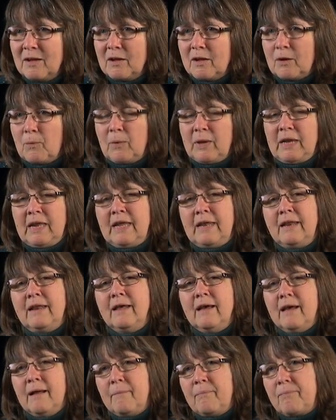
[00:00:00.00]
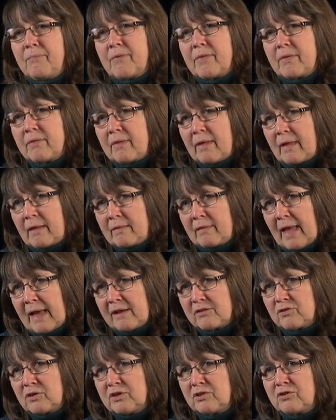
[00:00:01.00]
We need the
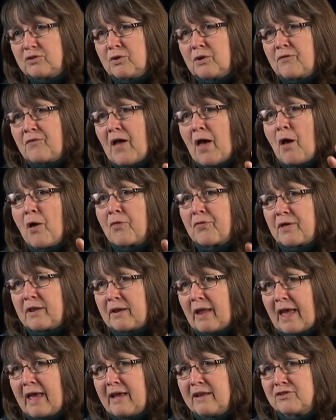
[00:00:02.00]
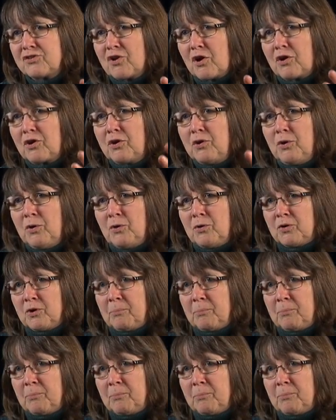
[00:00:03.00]
National Institute of Health and AHRQ